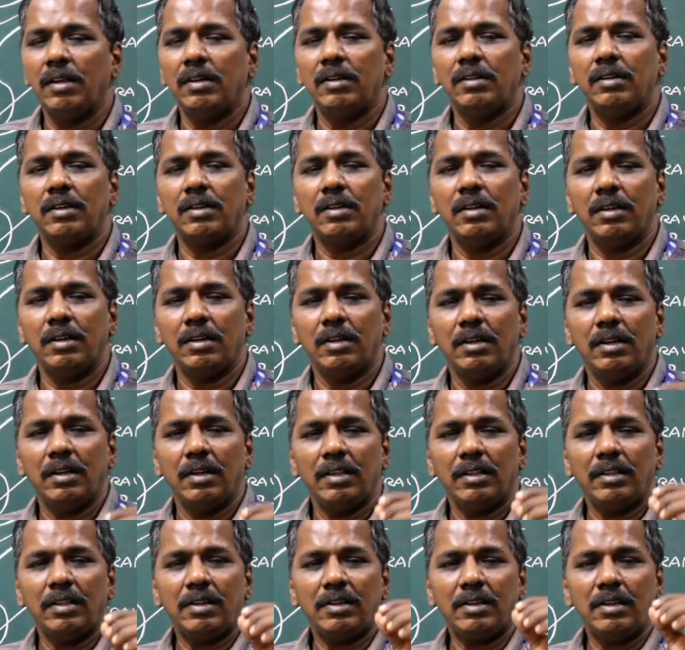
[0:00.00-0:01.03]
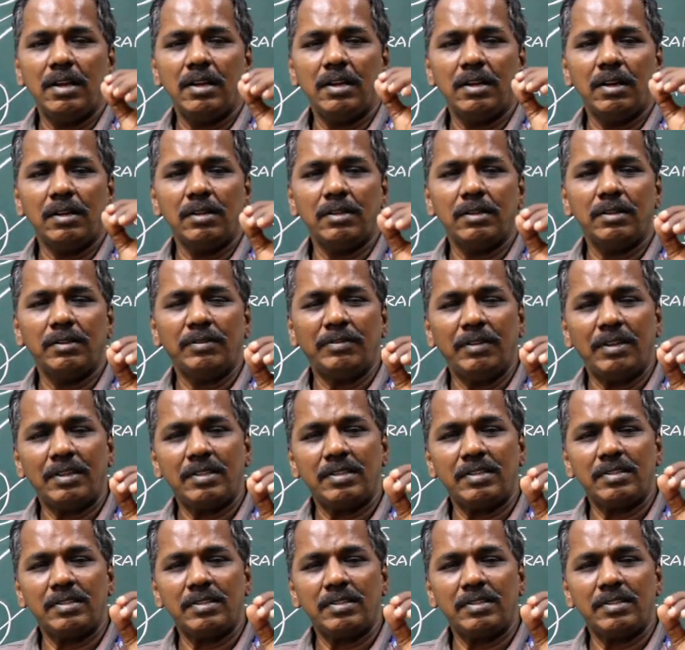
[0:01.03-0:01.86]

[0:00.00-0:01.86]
The tendon reflex